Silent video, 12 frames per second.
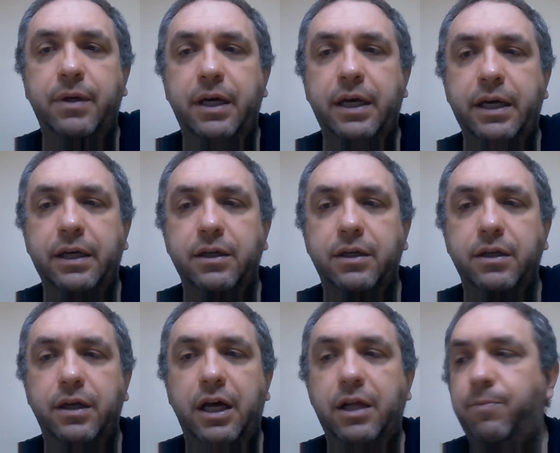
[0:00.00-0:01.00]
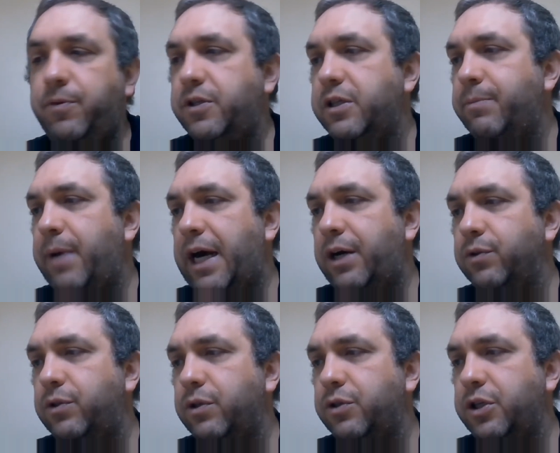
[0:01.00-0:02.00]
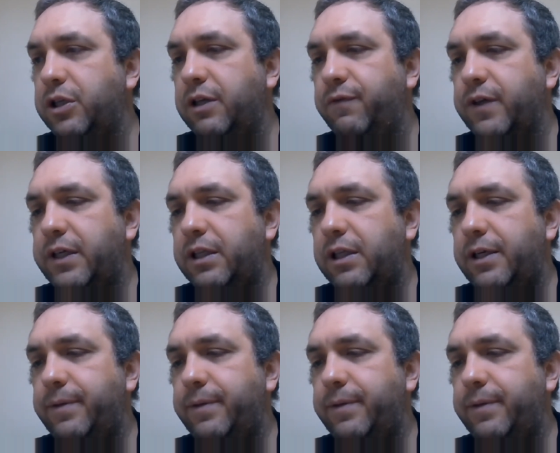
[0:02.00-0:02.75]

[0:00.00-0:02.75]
and helps them out significantly.